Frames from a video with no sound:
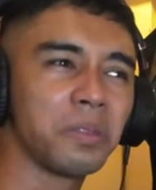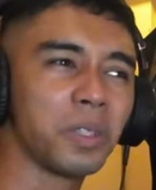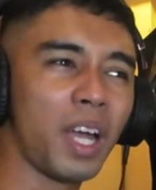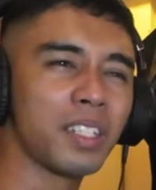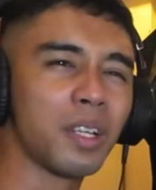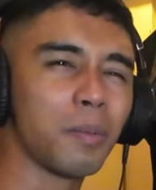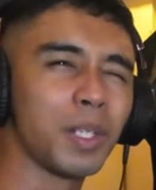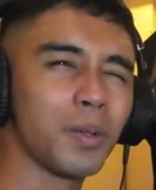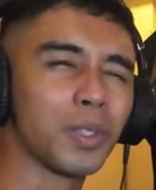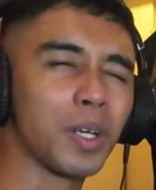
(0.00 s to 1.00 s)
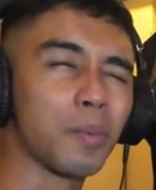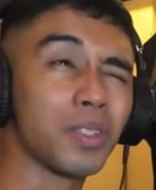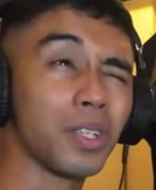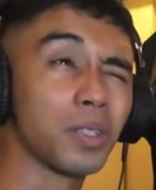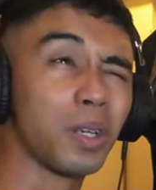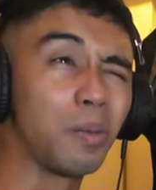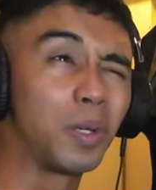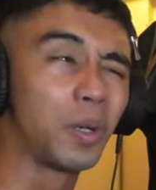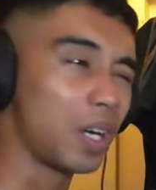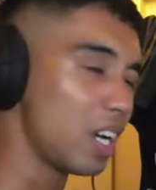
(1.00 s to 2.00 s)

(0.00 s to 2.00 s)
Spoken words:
You guys let me know in the comment section down below.